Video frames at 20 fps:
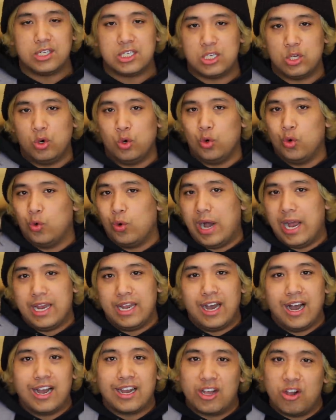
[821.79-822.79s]
So why
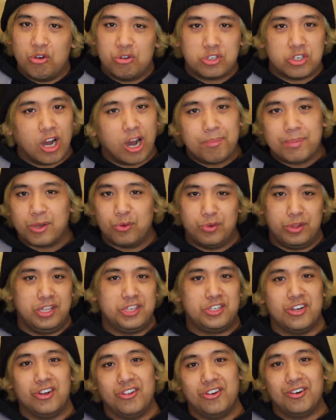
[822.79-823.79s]
not go shopping with
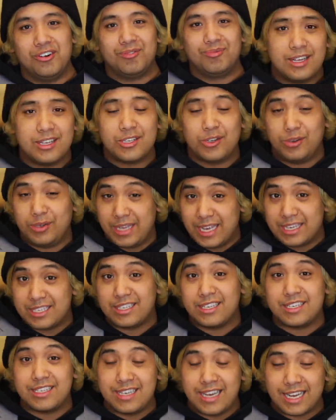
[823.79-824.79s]
each other? So yes,
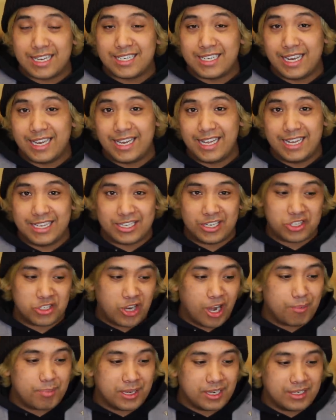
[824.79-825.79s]
this next date is a
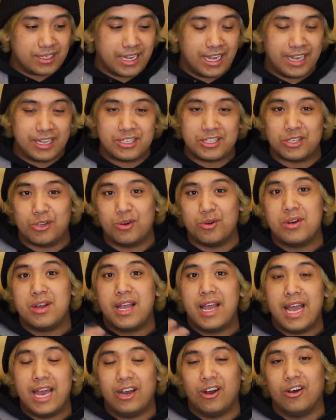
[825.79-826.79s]
shopping date, so
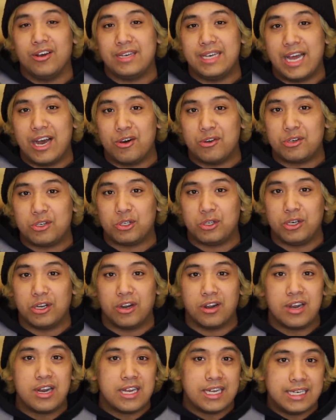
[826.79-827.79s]
head on down to
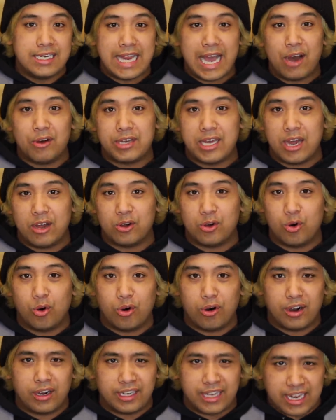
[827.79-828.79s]
your downtown
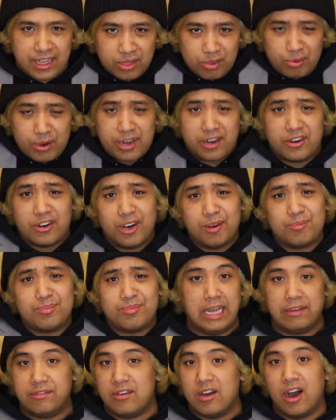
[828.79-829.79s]
core and get threaded
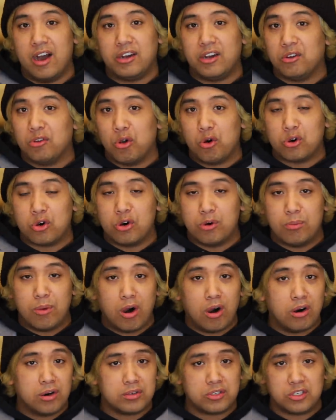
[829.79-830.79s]
up. If not, your local
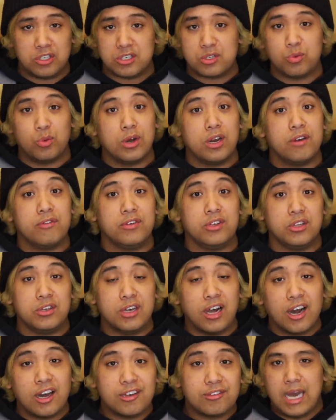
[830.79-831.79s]
mall, just whatever you
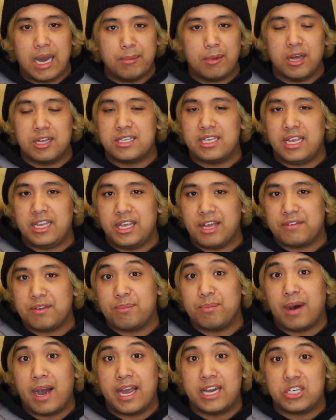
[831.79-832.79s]
got. I'm not saying you have to
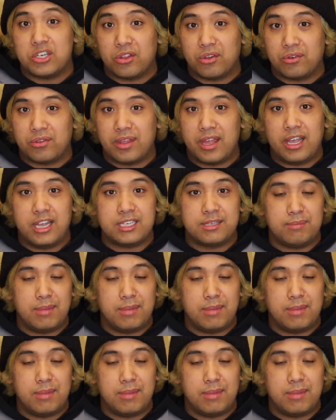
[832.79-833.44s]
buy each other things.